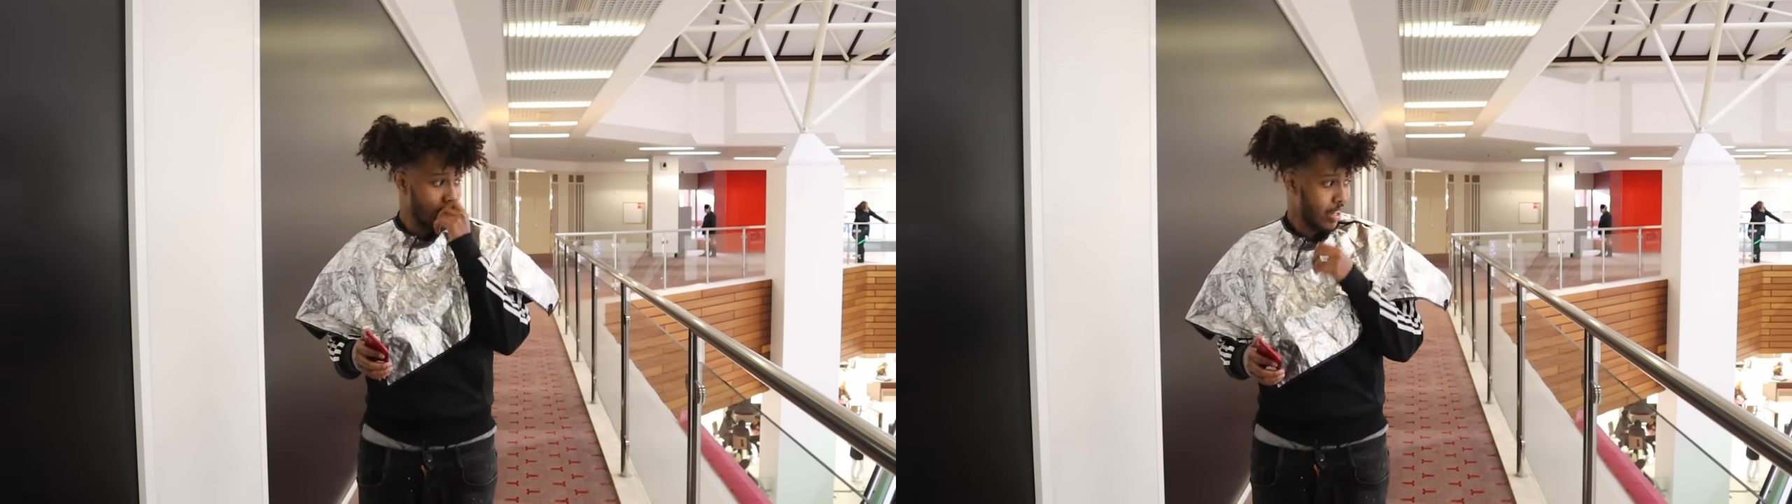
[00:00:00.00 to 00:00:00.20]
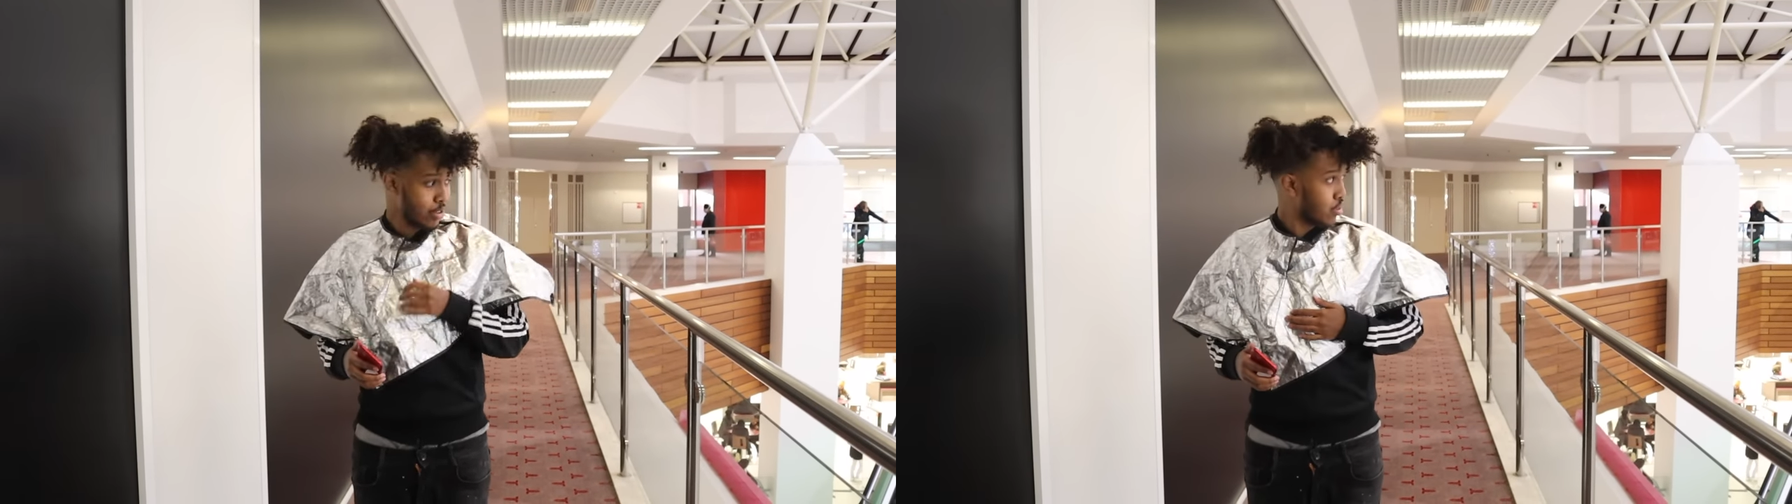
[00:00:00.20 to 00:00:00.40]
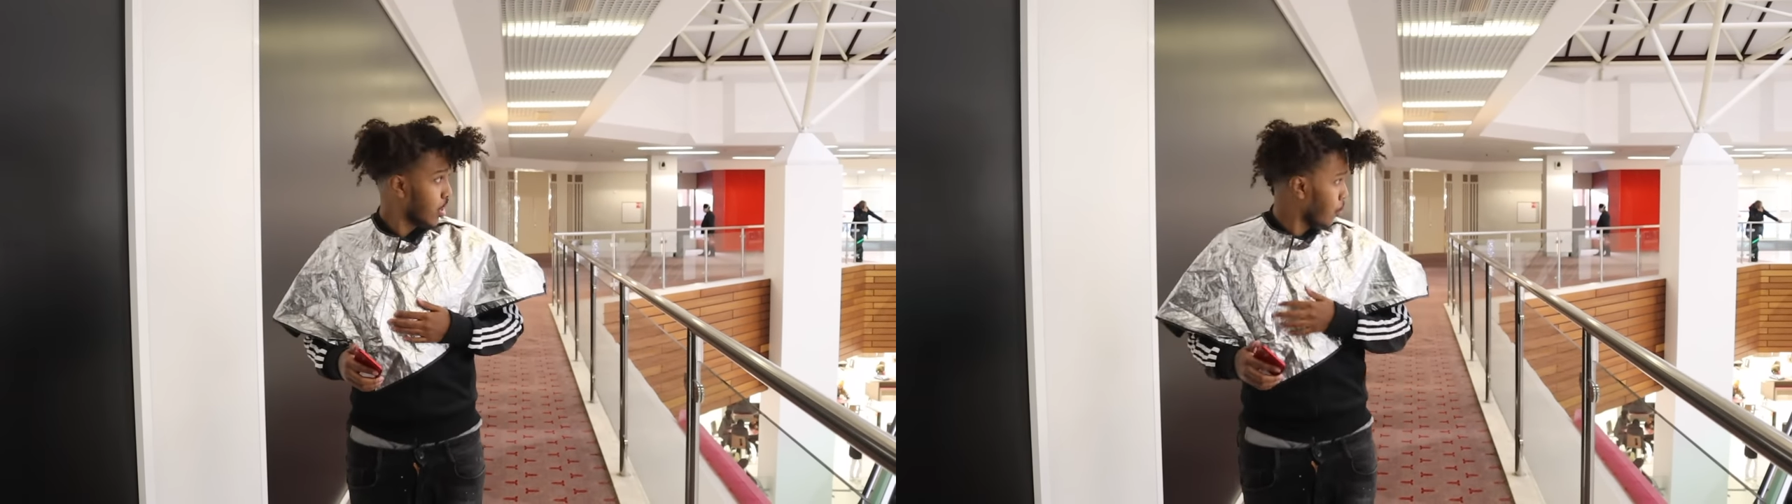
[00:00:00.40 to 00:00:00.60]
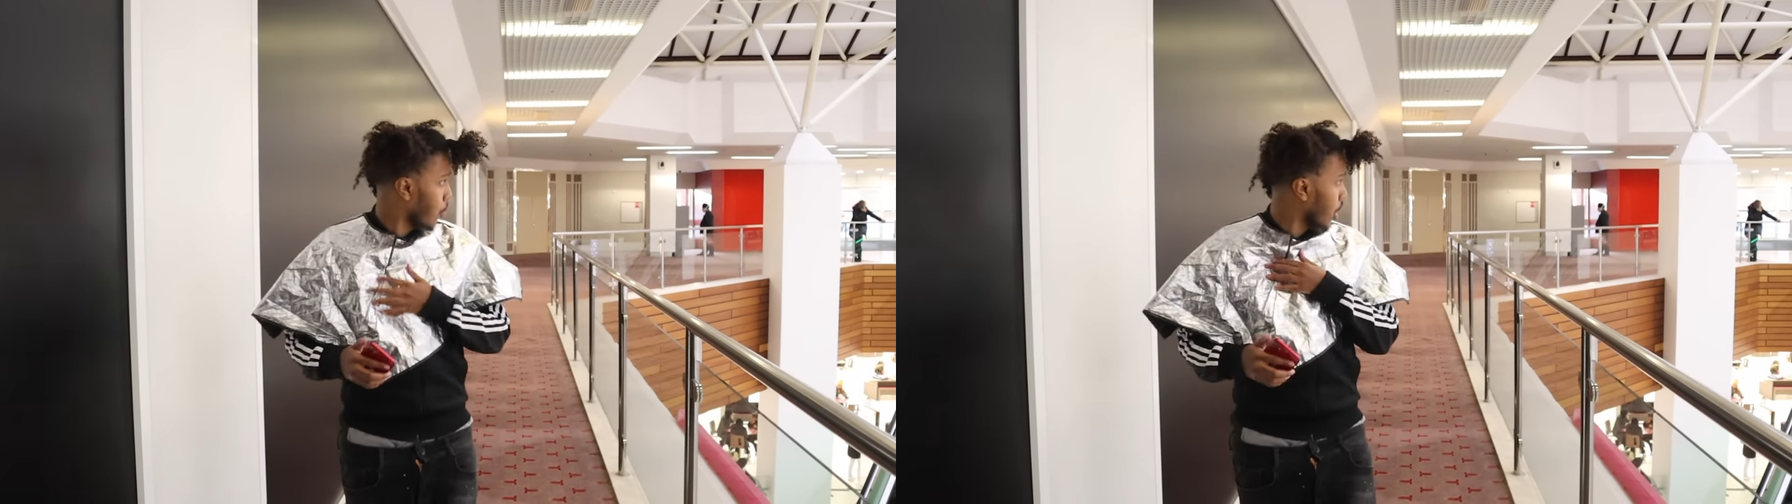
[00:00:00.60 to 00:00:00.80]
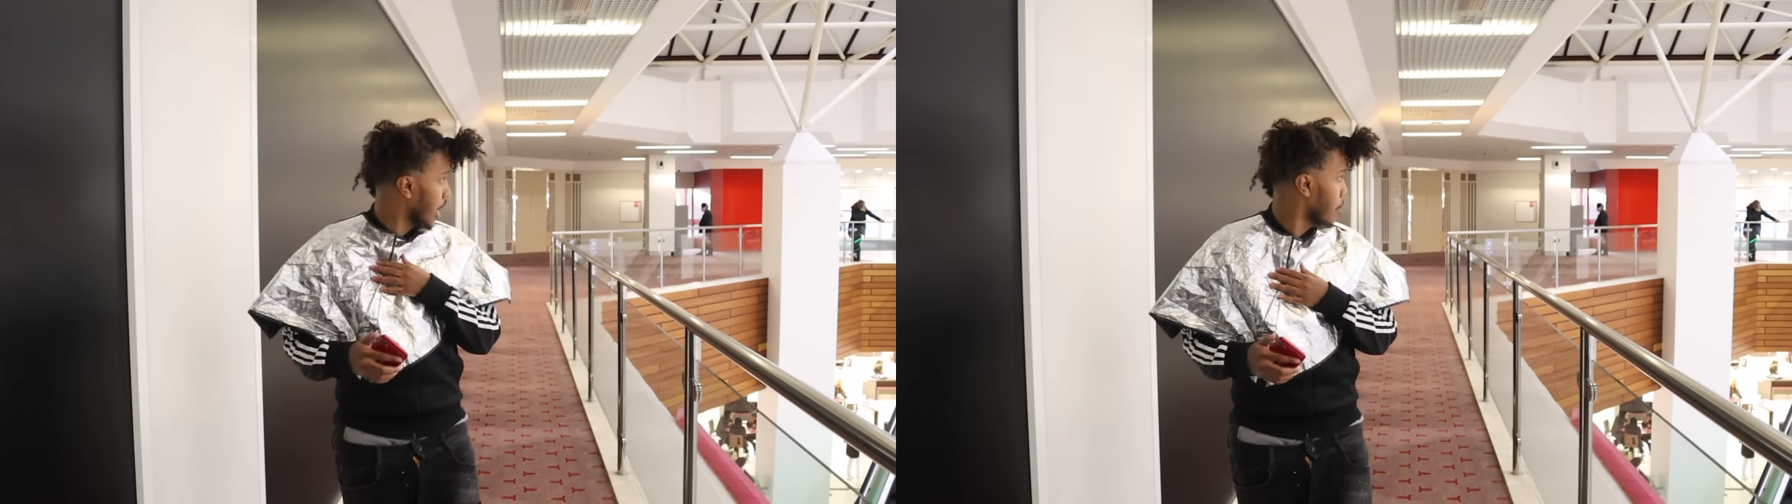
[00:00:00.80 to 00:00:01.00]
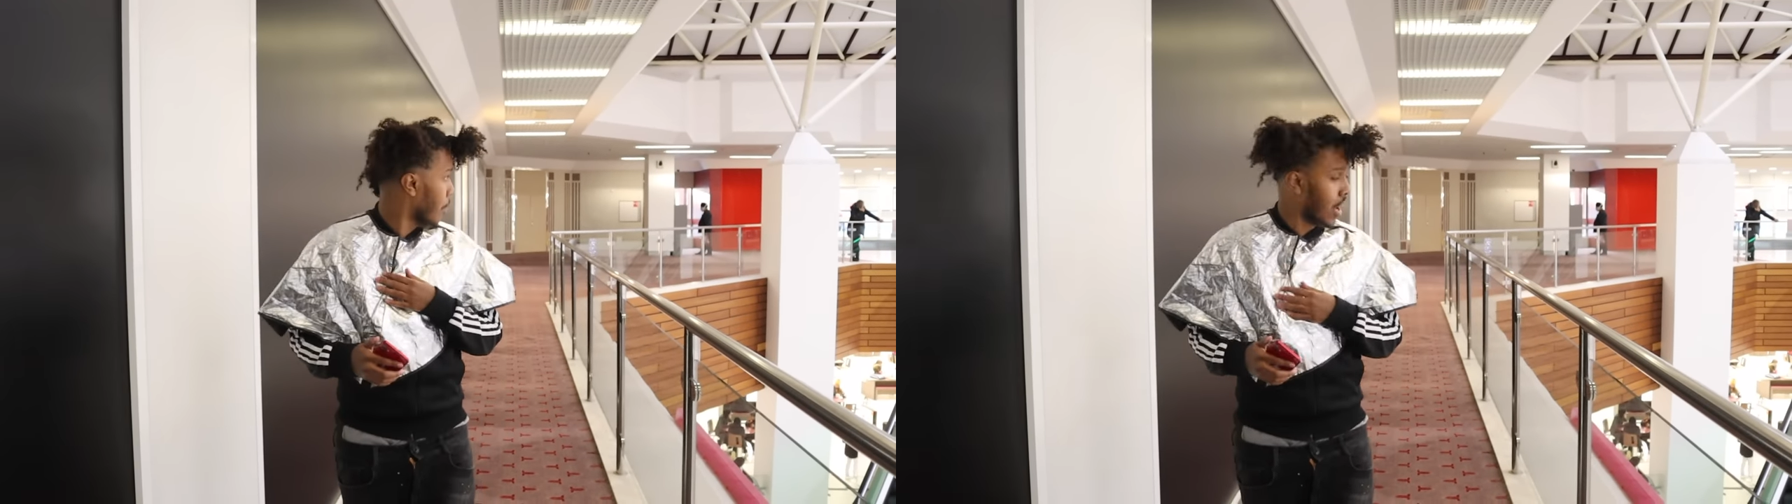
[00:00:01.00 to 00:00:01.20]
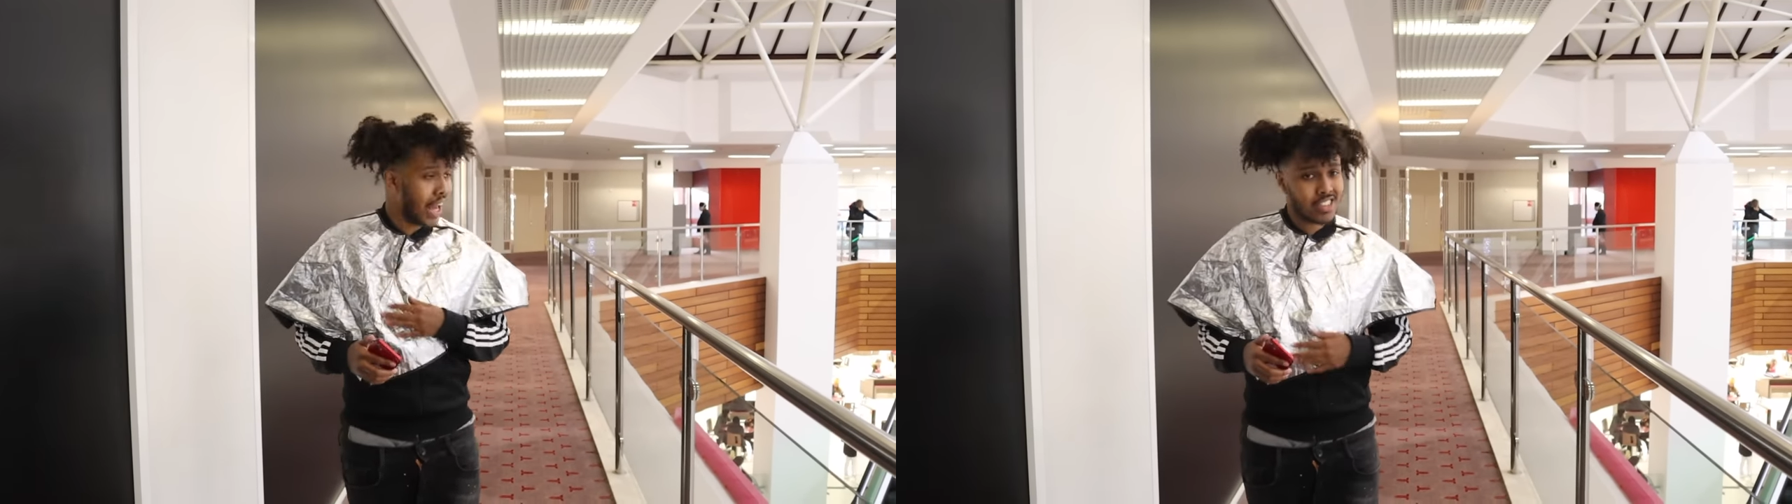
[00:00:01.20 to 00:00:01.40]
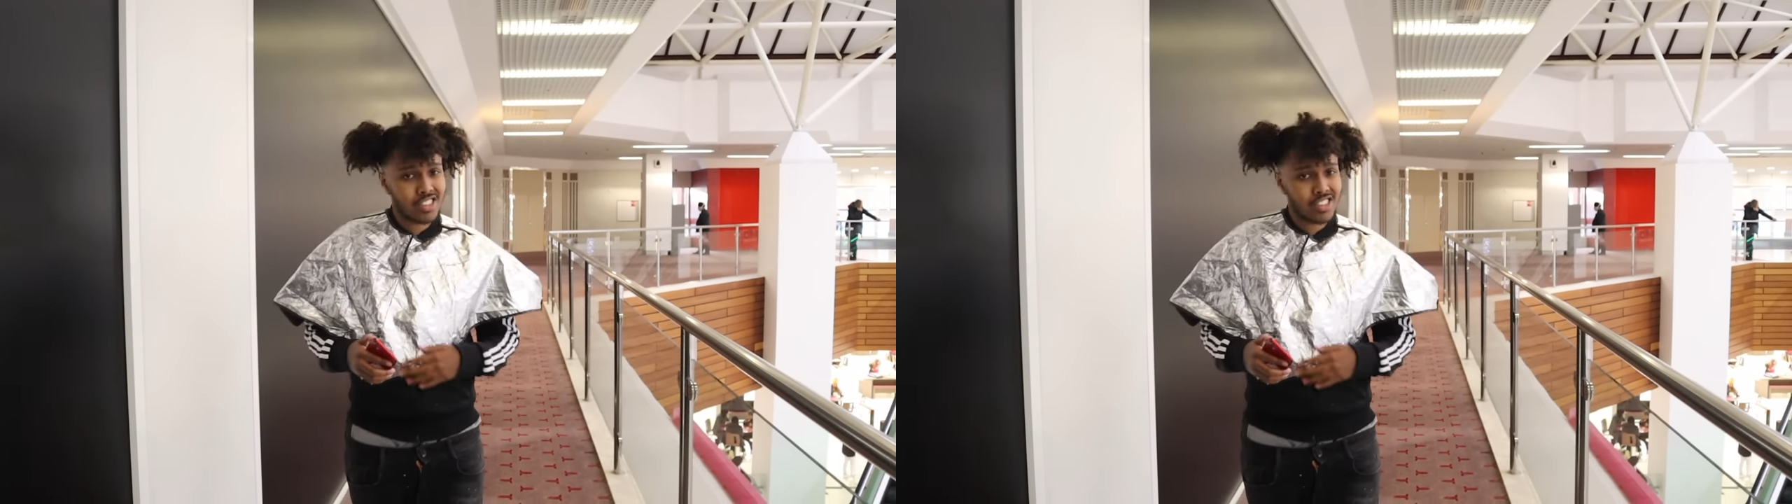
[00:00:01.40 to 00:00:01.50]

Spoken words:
Yeah, today we're walking about like